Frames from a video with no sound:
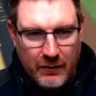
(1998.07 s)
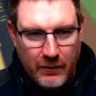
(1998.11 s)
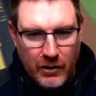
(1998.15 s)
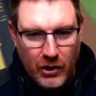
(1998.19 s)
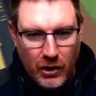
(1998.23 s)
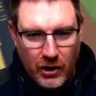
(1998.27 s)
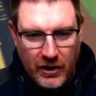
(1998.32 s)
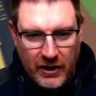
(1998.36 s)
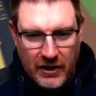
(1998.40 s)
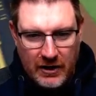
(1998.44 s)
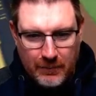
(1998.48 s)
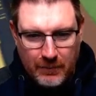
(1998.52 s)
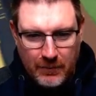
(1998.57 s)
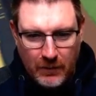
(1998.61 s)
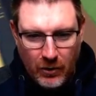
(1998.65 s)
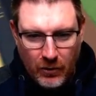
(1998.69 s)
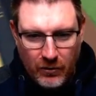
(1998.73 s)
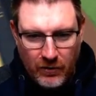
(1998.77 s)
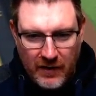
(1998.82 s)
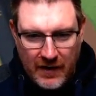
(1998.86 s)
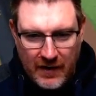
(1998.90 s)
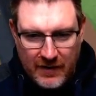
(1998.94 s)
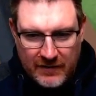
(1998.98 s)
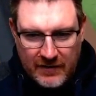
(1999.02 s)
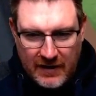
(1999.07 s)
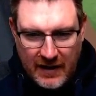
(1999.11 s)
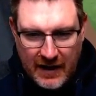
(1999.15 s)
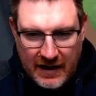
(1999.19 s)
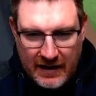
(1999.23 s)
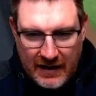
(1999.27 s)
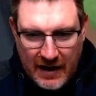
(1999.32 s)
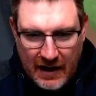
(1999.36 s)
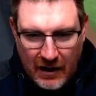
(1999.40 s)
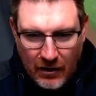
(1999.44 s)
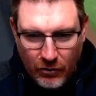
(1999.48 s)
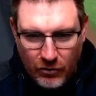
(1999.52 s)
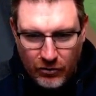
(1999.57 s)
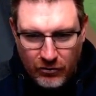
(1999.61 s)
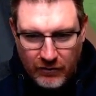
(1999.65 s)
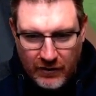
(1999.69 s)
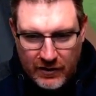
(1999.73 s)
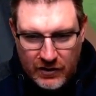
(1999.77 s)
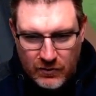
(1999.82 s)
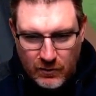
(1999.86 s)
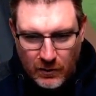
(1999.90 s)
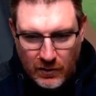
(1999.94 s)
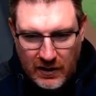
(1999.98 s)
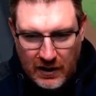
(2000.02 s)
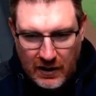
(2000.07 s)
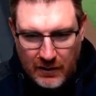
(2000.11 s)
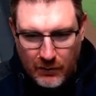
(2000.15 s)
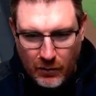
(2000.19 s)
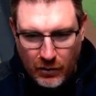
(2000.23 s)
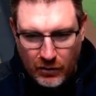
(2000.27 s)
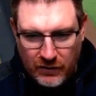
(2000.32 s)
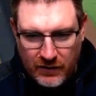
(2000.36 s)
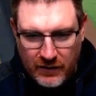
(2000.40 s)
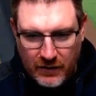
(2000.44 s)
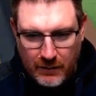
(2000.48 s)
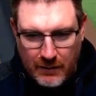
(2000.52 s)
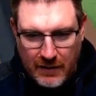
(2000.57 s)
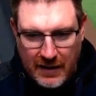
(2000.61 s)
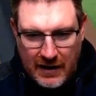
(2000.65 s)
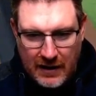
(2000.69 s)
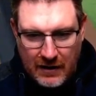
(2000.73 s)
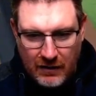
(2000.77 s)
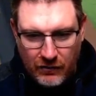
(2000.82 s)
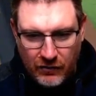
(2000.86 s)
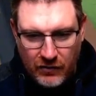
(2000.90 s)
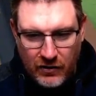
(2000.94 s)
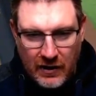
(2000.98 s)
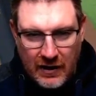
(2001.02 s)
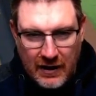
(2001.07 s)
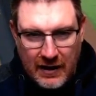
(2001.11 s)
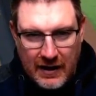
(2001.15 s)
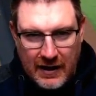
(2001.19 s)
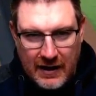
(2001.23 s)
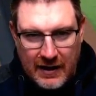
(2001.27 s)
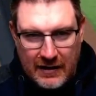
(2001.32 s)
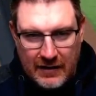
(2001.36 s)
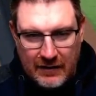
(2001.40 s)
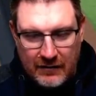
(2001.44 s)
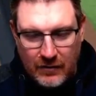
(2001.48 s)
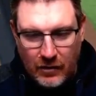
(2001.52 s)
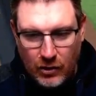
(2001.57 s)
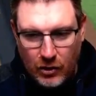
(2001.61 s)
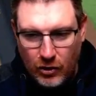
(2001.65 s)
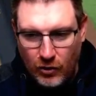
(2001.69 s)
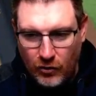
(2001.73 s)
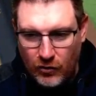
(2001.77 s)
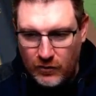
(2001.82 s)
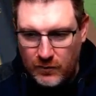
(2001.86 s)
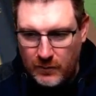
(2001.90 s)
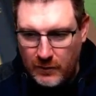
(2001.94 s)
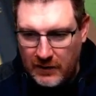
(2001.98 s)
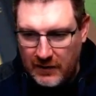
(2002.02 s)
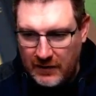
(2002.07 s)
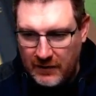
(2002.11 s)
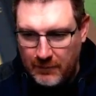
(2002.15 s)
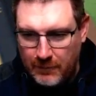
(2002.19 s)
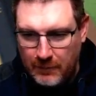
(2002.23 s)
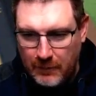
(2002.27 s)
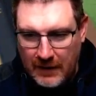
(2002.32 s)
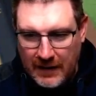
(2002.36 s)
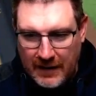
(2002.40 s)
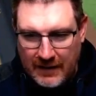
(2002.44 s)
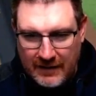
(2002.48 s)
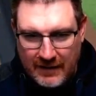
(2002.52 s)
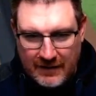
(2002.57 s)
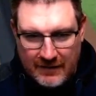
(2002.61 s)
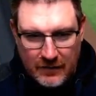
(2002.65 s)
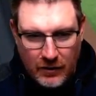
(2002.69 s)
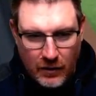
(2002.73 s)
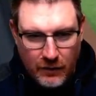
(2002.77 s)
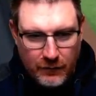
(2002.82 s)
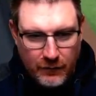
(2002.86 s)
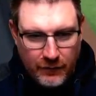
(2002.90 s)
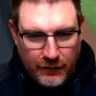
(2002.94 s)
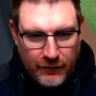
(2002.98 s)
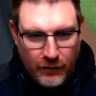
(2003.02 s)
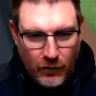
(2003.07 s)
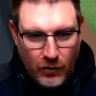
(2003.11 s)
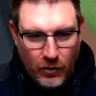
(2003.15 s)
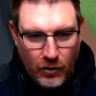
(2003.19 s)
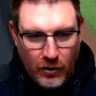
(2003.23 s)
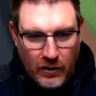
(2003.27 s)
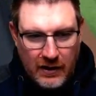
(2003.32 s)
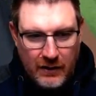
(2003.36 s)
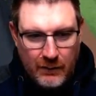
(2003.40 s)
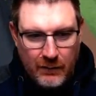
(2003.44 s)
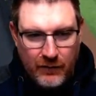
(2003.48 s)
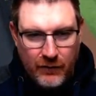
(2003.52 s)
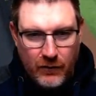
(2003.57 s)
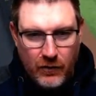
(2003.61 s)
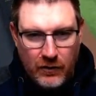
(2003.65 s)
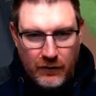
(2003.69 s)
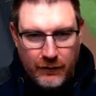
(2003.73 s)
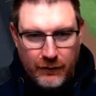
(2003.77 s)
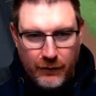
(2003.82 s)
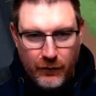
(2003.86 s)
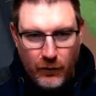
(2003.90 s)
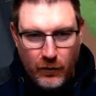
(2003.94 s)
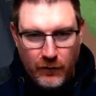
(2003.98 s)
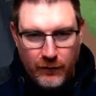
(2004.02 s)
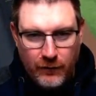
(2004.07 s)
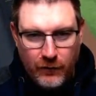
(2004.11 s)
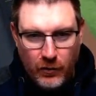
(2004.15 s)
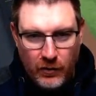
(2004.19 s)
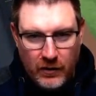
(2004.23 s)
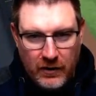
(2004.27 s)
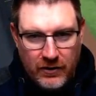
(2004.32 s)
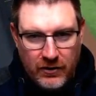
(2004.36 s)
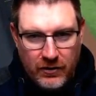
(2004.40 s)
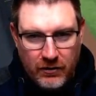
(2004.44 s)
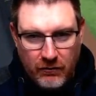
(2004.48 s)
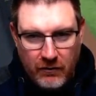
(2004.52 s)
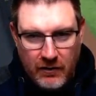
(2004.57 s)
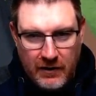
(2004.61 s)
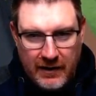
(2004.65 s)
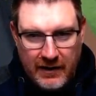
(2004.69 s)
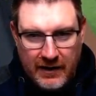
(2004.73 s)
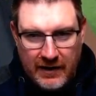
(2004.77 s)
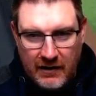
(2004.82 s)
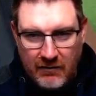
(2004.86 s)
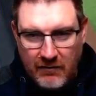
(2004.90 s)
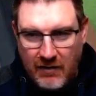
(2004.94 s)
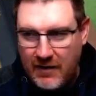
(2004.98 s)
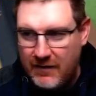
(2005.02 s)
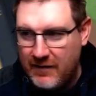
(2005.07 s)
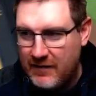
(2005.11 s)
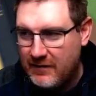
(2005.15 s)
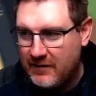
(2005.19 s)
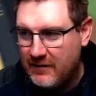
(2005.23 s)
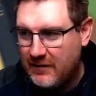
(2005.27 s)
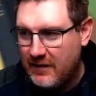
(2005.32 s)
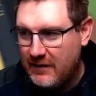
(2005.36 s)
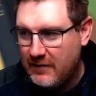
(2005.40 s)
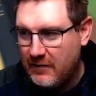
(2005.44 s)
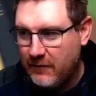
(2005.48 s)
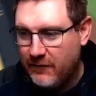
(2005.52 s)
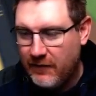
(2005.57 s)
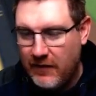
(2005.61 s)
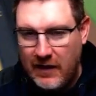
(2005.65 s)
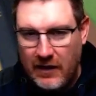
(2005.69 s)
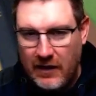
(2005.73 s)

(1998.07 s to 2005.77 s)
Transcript: we're not going to blow this. And Eldridge will come on to the mound. It is Guzman at the plate. He's over 4. We've got a 4.43 ERA this season for